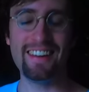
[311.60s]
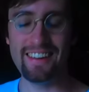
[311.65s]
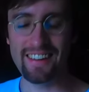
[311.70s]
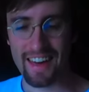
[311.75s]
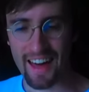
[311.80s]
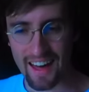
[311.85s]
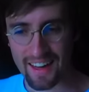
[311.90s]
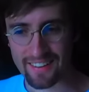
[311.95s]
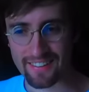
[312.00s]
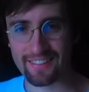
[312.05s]

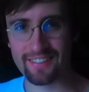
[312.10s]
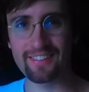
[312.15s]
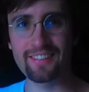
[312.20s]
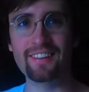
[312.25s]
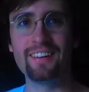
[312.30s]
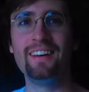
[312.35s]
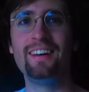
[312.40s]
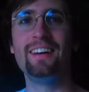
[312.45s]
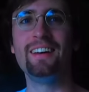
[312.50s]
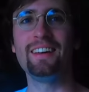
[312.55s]
visually yes.
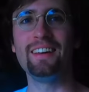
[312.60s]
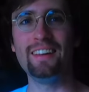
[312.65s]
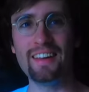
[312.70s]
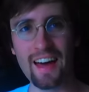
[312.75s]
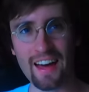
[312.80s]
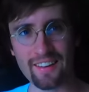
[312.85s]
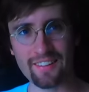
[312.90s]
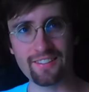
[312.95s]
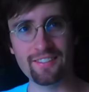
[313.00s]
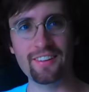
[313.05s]
and
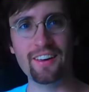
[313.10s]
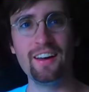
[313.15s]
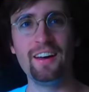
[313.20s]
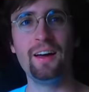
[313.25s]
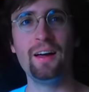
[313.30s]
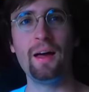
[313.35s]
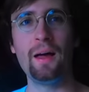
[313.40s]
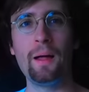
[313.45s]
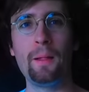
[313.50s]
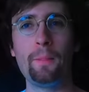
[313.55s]
kinesthetically yes. can
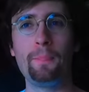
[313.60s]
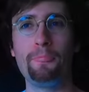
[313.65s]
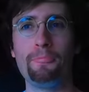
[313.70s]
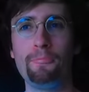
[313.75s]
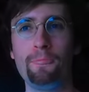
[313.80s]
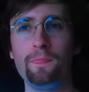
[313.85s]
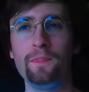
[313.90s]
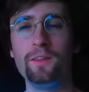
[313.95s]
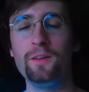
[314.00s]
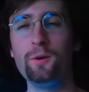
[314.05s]
use this
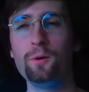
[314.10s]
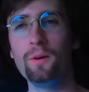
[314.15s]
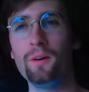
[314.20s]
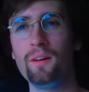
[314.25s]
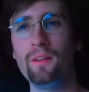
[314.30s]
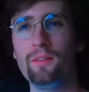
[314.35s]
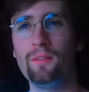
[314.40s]
thing. You,